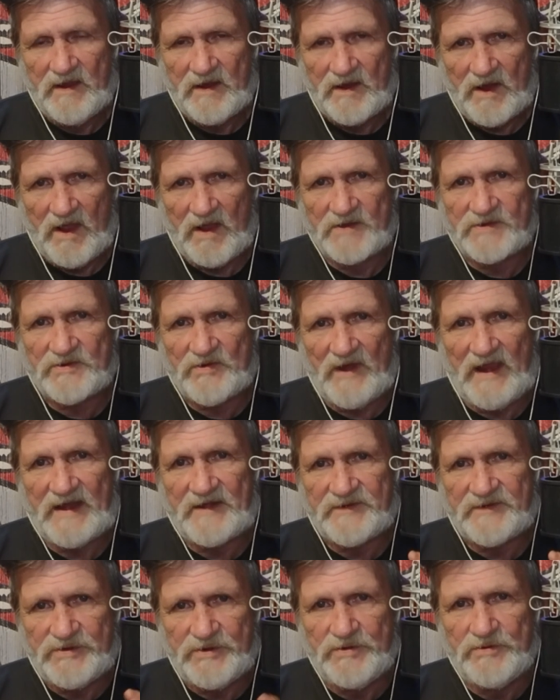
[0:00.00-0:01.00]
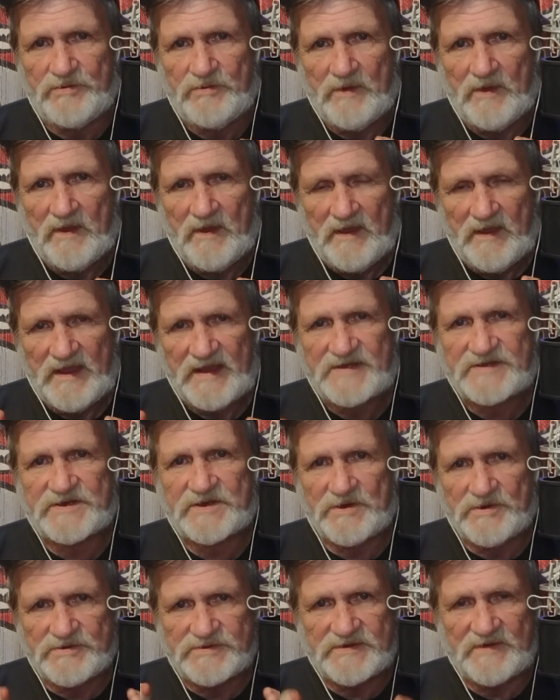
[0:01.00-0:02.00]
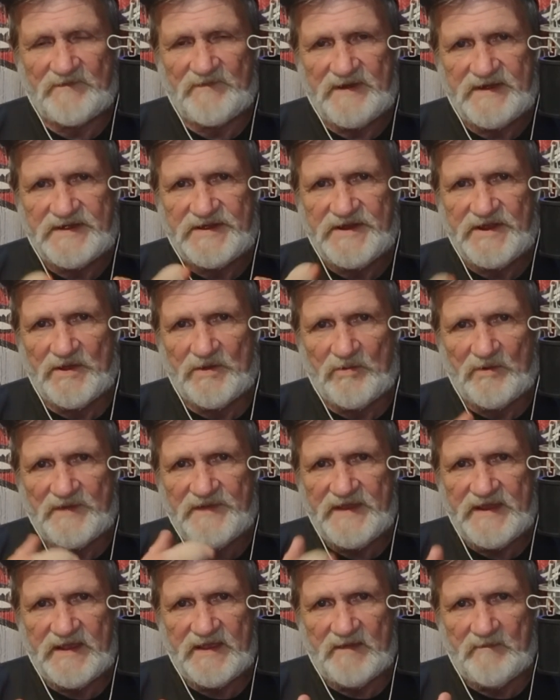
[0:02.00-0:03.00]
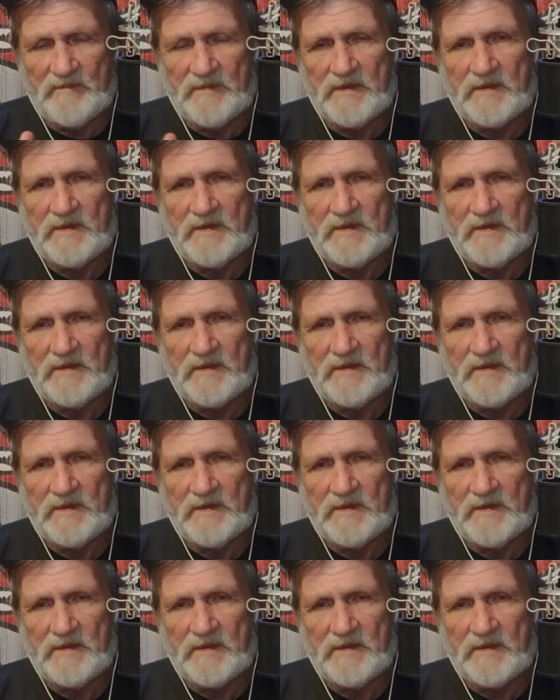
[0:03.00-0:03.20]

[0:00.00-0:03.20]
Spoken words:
contract to exclusively deal with him,